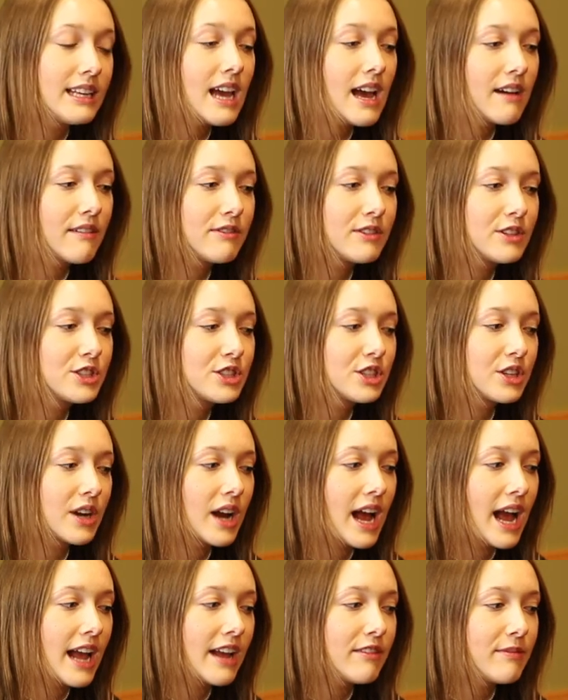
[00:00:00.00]
Yeah, for
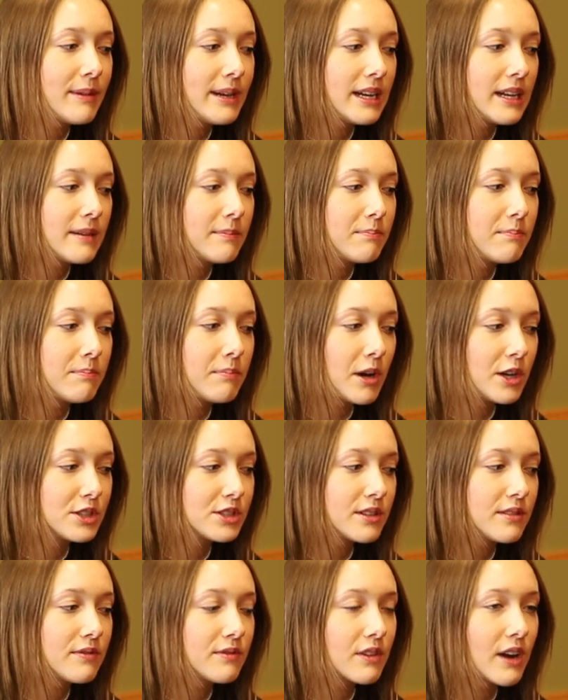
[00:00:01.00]
sure. I've made a
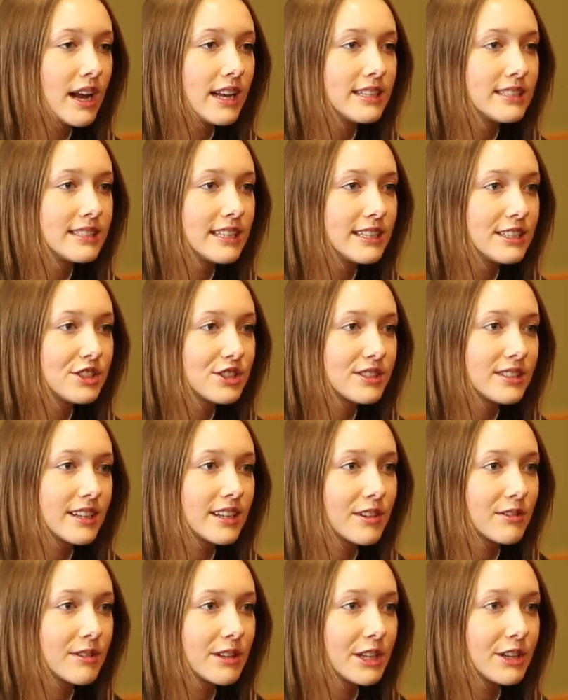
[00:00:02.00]
bunch of friends. It's just
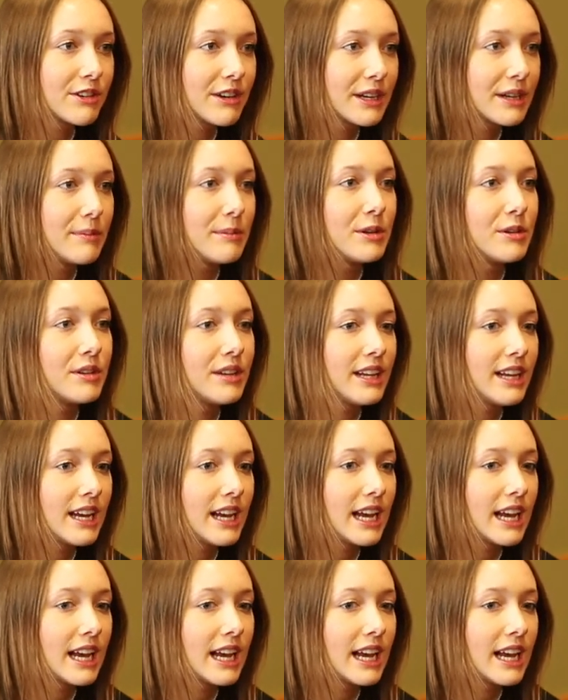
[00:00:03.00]
like a really great community